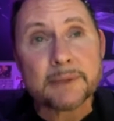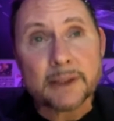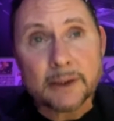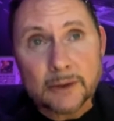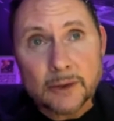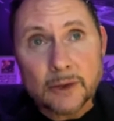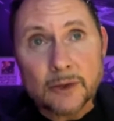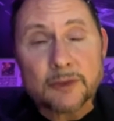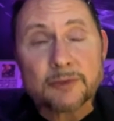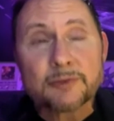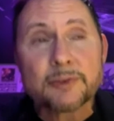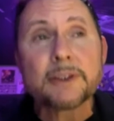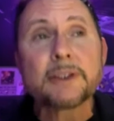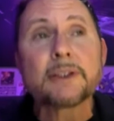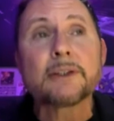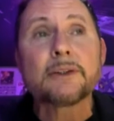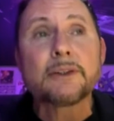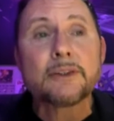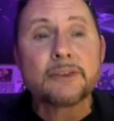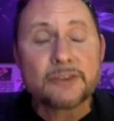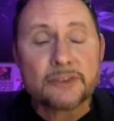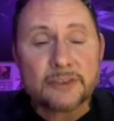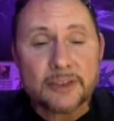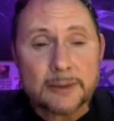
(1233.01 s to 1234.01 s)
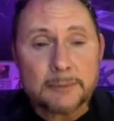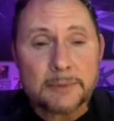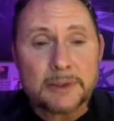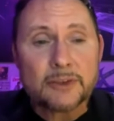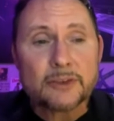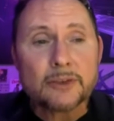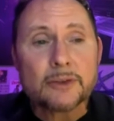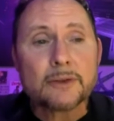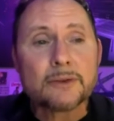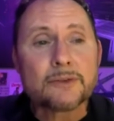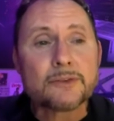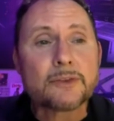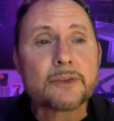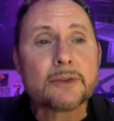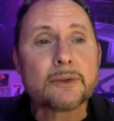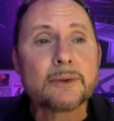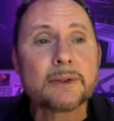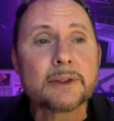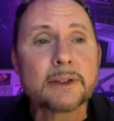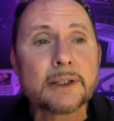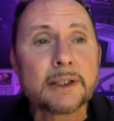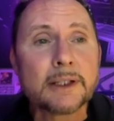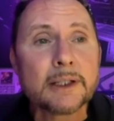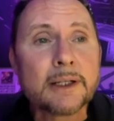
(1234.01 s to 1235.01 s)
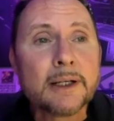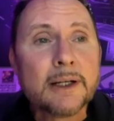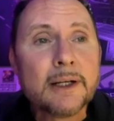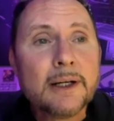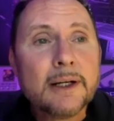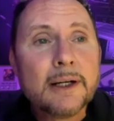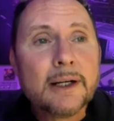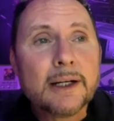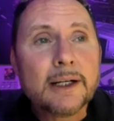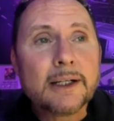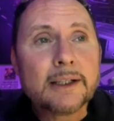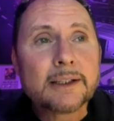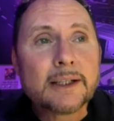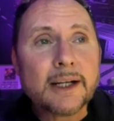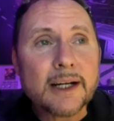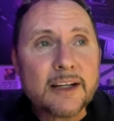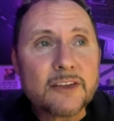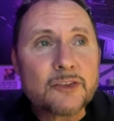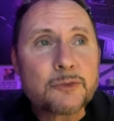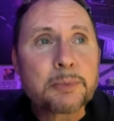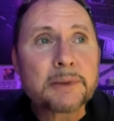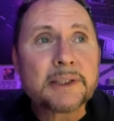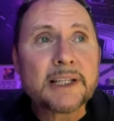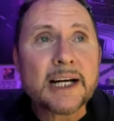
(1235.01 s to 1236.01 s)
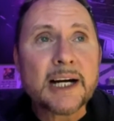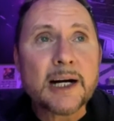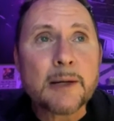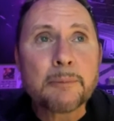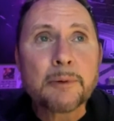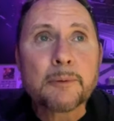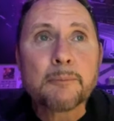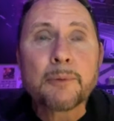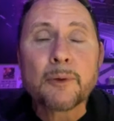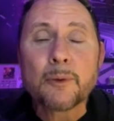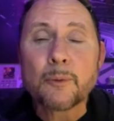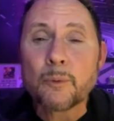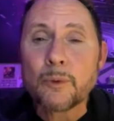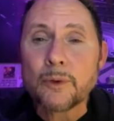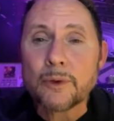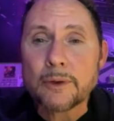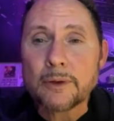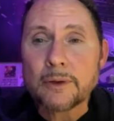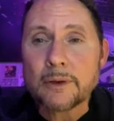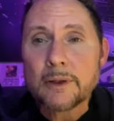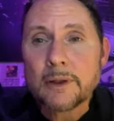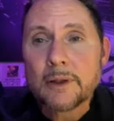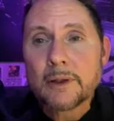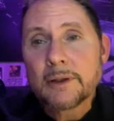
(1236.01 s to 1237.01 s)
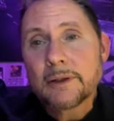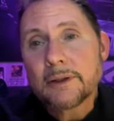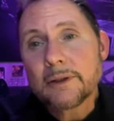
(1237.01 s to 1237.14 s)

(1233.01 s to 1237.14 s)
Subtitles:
Now go figure, here's Jamie Jones doing a gospel album, but we're